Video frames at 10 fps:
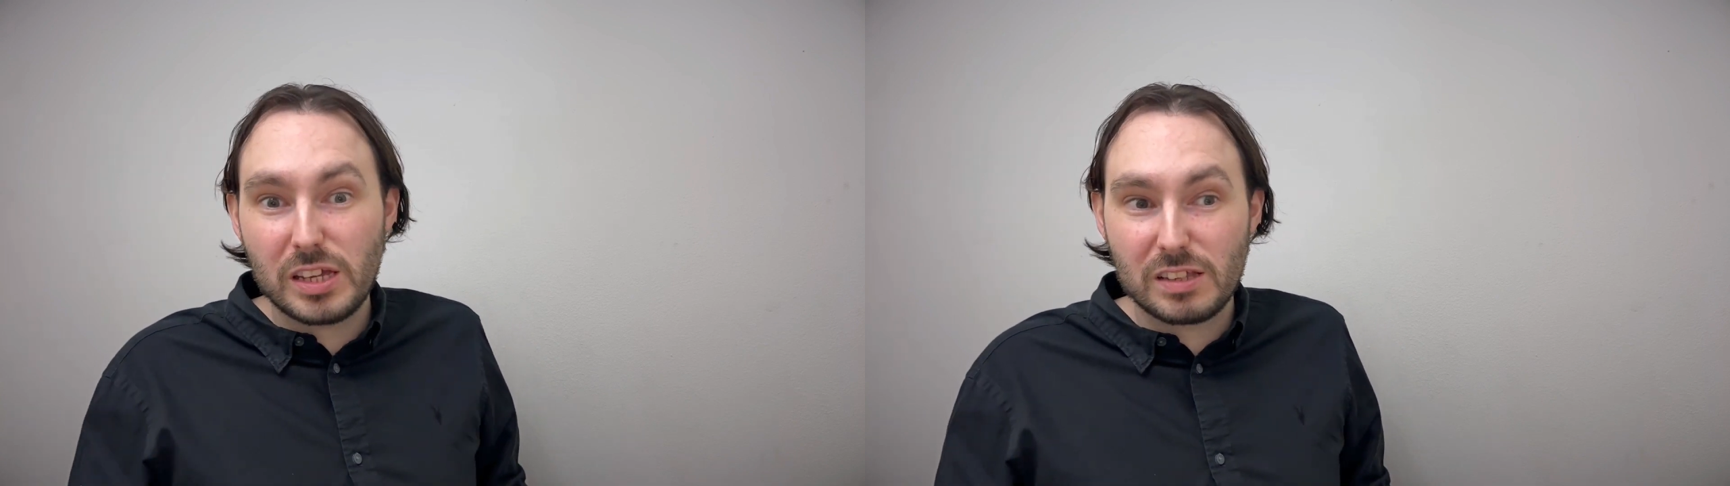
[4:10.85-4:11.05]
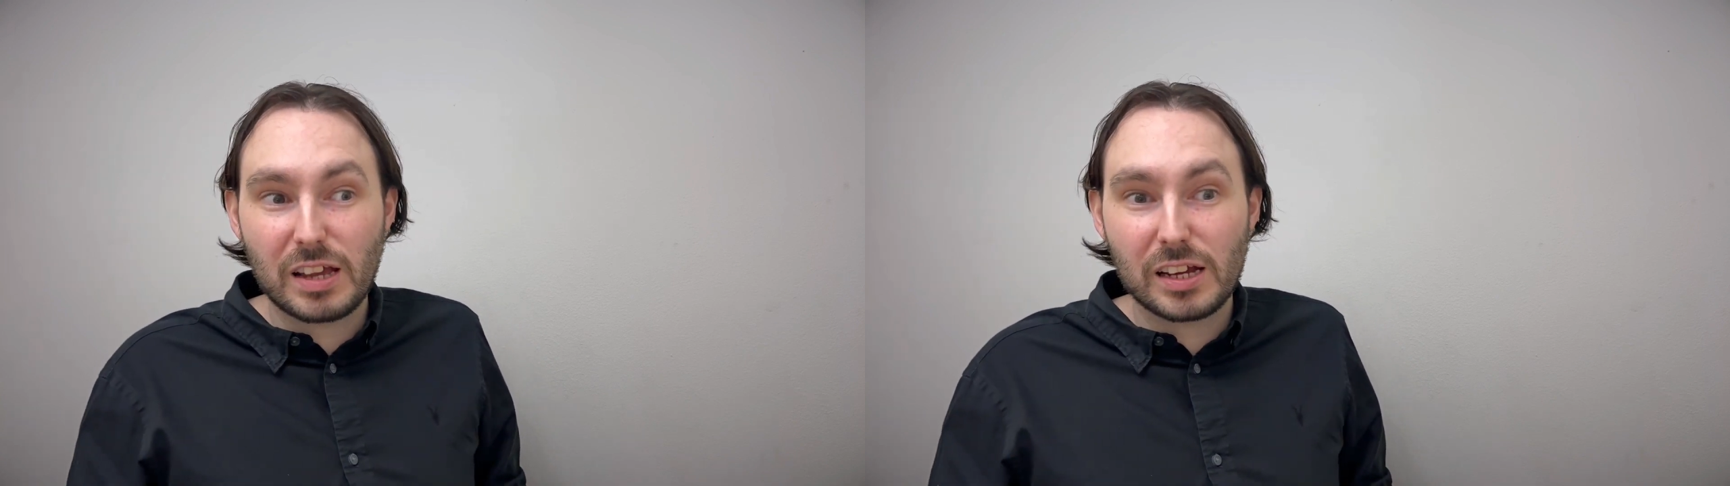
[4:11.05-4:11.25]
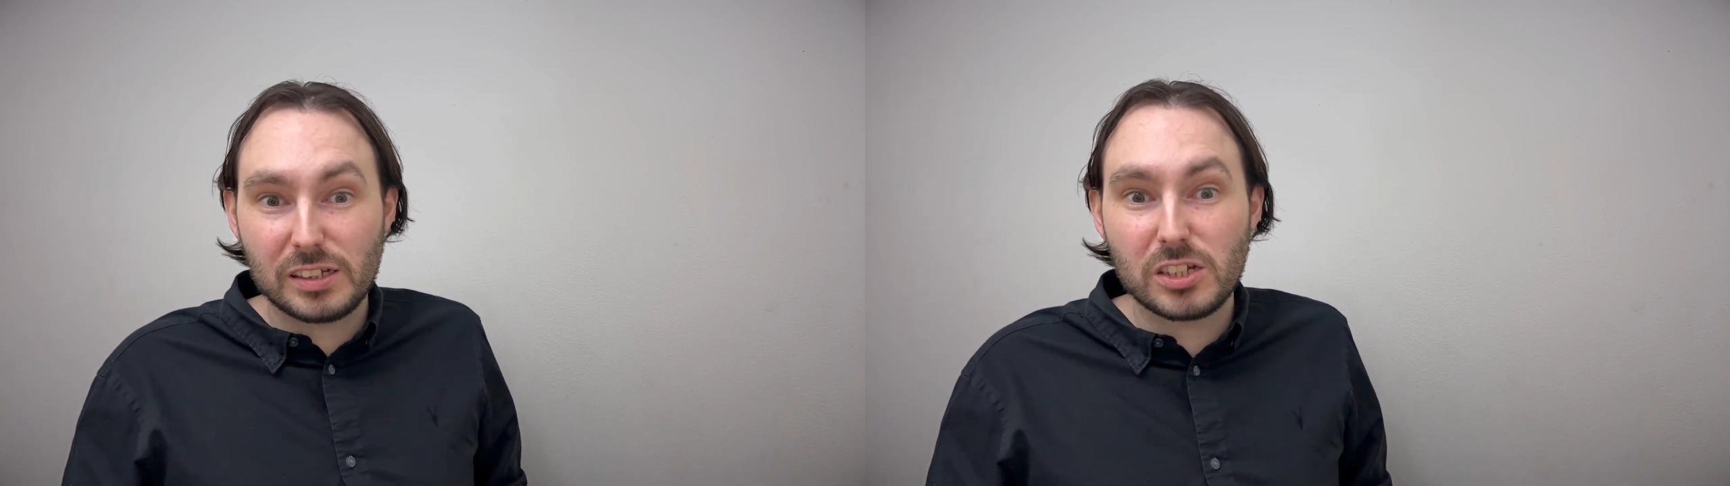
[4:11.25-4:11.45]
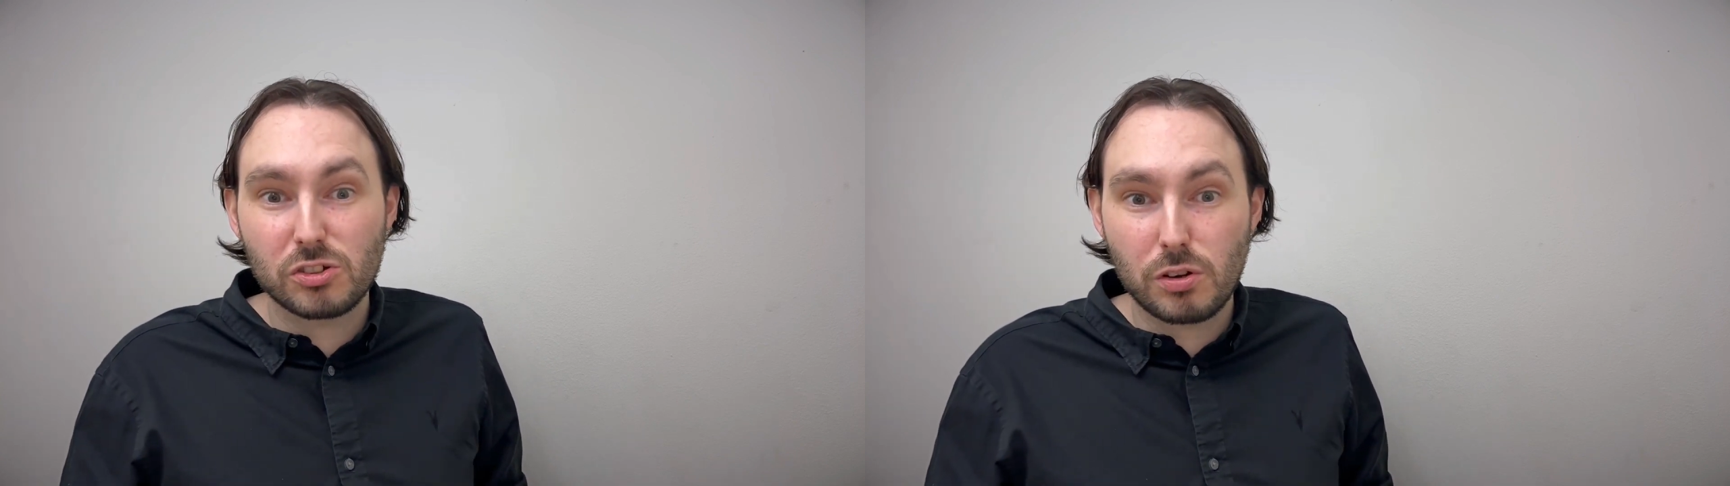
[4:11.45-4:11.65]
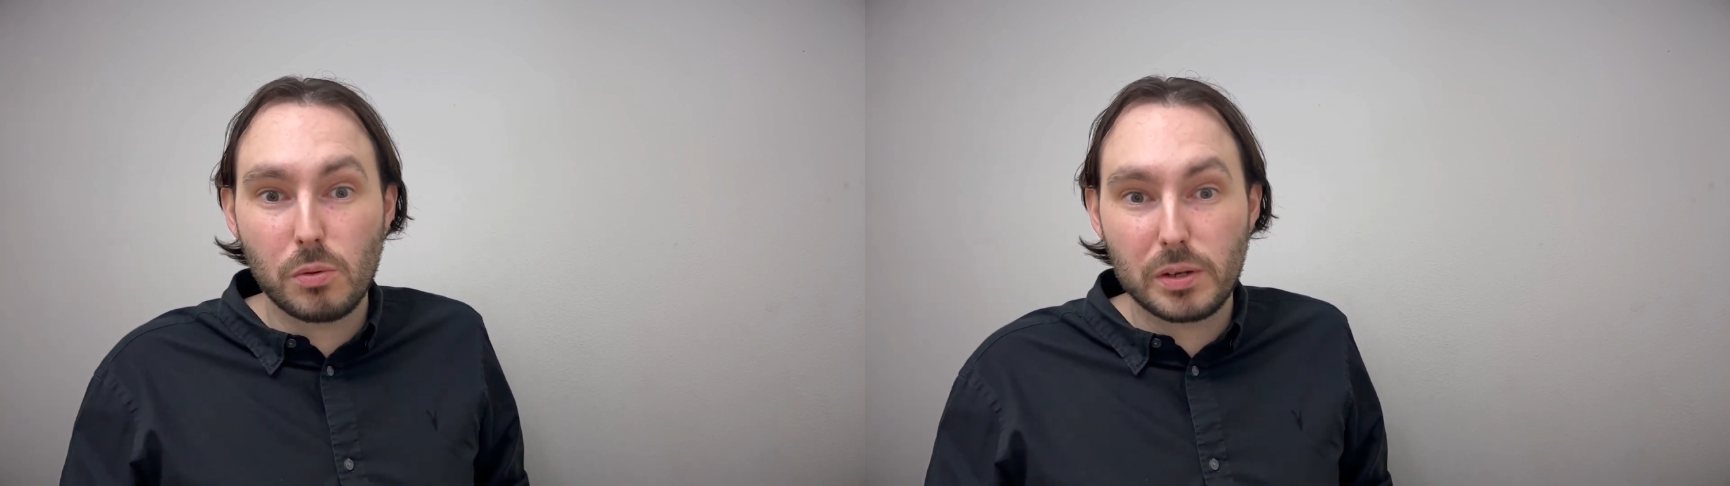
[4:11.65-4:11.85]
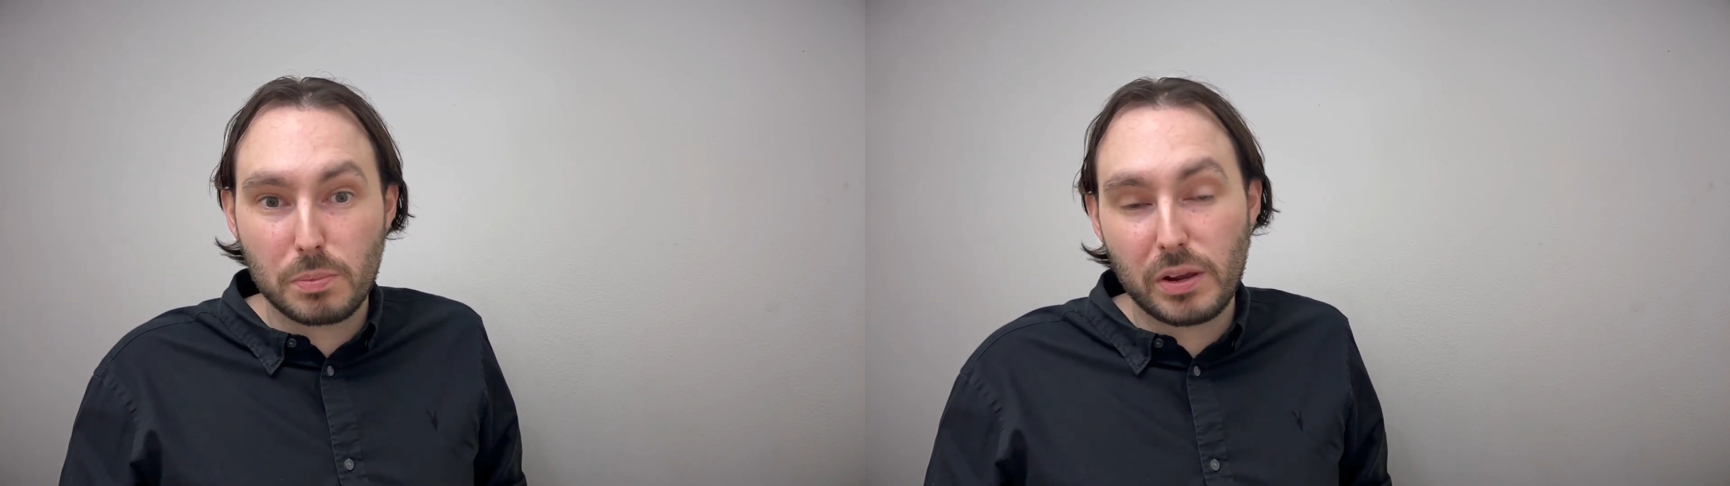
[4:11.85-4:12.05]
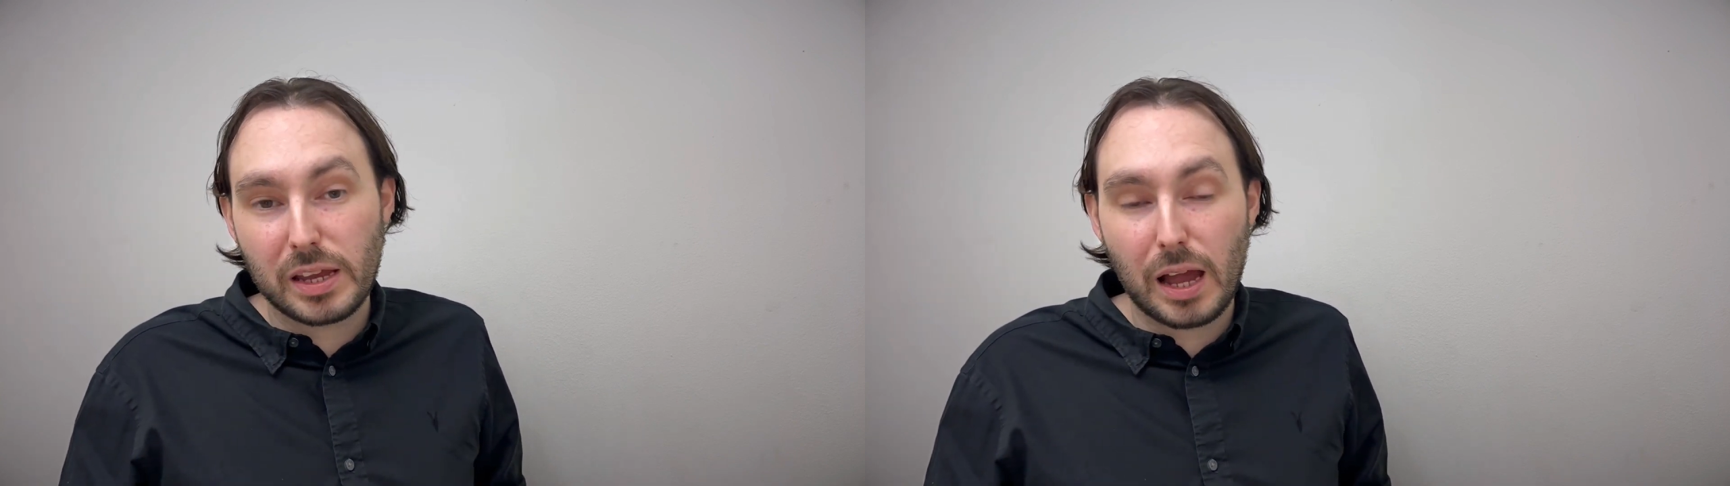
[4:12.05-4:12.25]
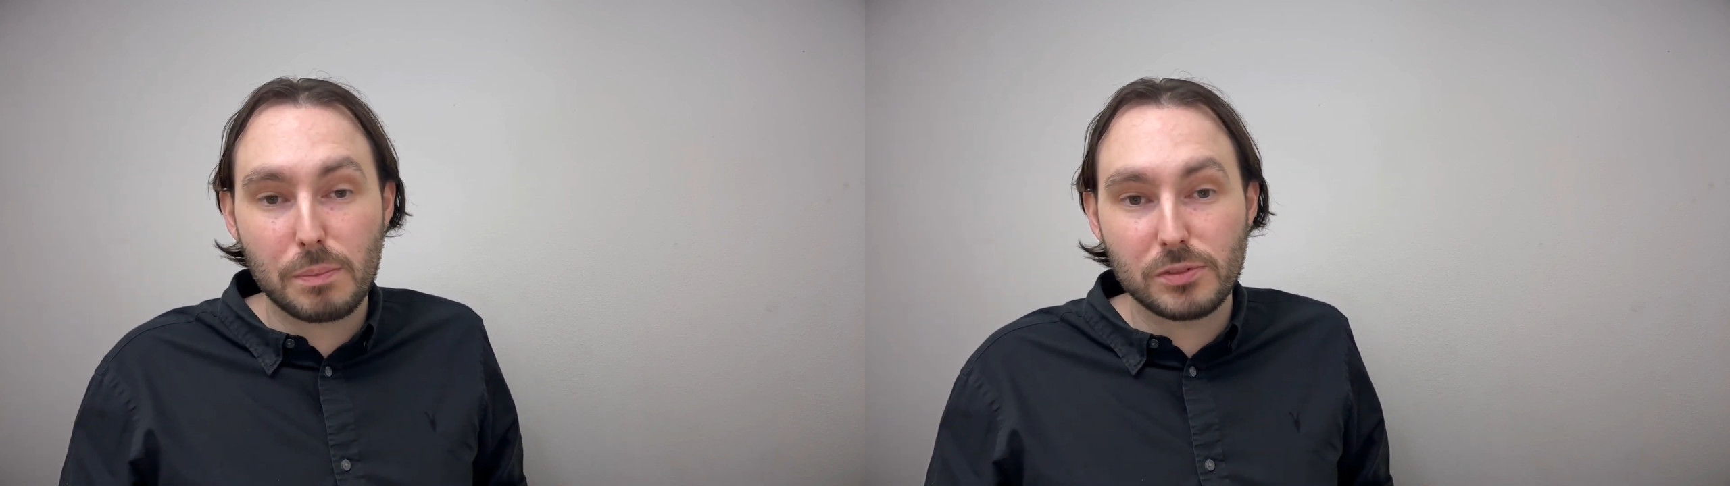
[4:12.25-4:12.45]
exactly control when a break
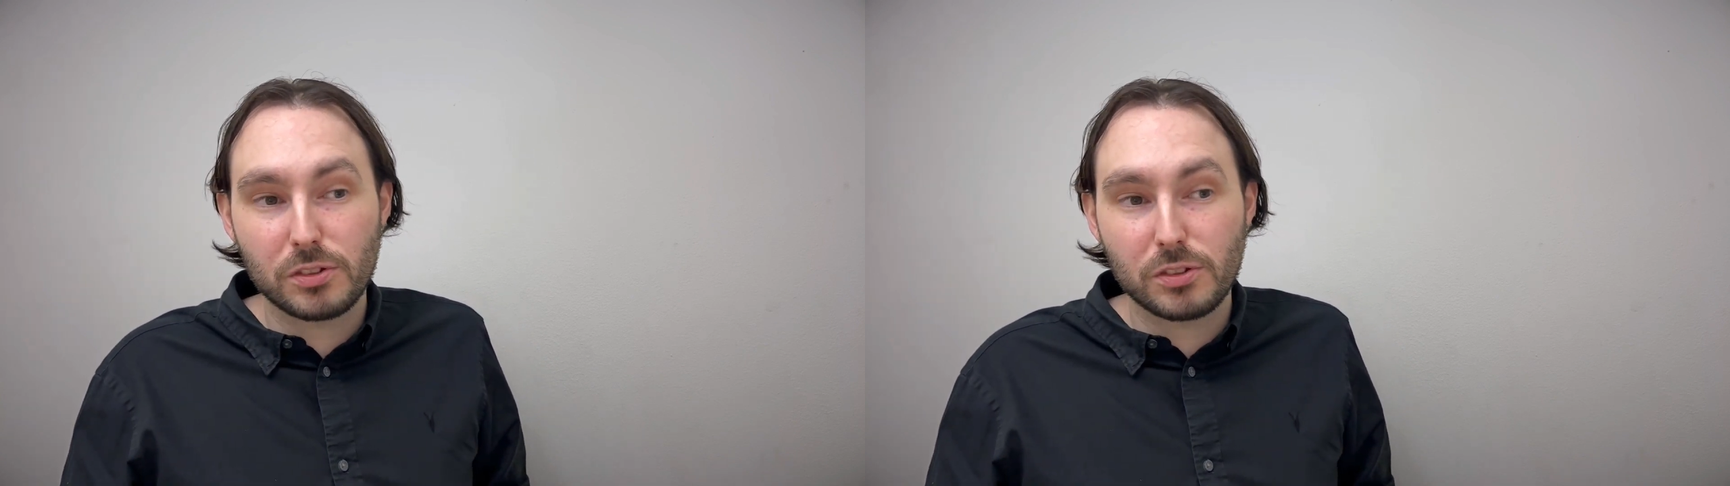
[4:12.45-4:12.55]
happens